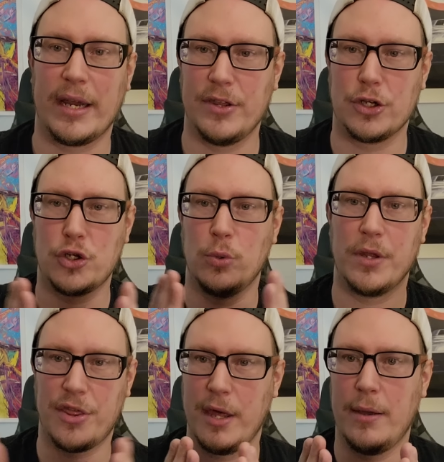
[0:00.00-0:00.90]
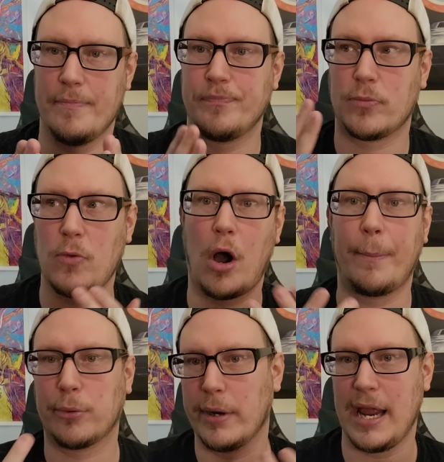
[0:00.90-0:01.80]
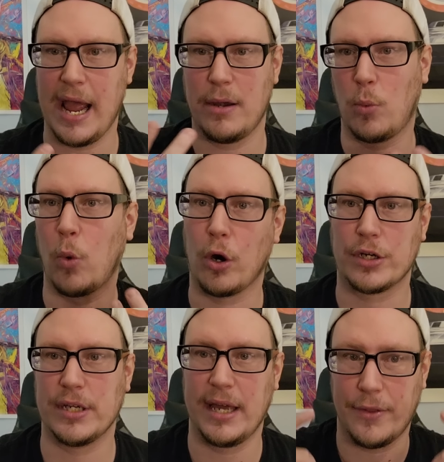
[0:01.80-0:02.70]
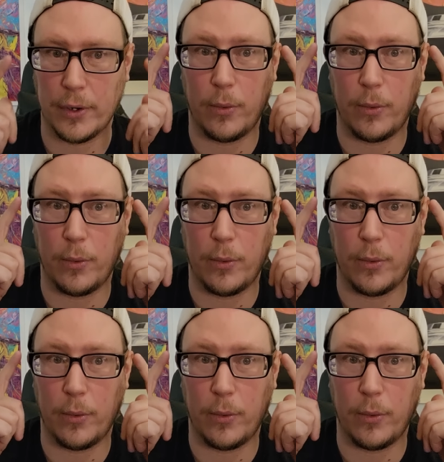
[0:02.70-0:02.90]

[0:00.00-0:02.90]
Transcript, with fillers: Can the two of them operate and work together.